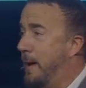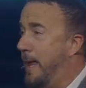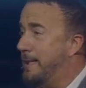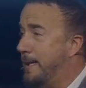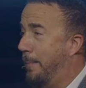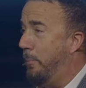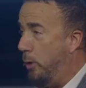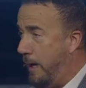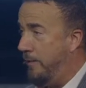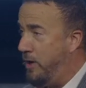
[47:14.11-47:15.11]
Man, that's some
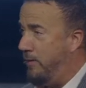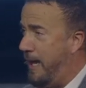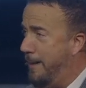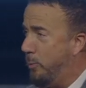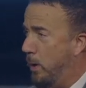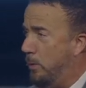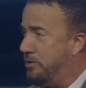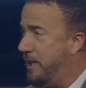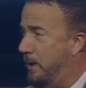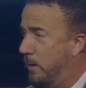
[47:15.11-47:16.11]
bread. If you ever had them
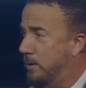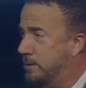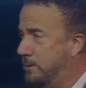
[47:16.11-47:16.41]
rolls at Logan's,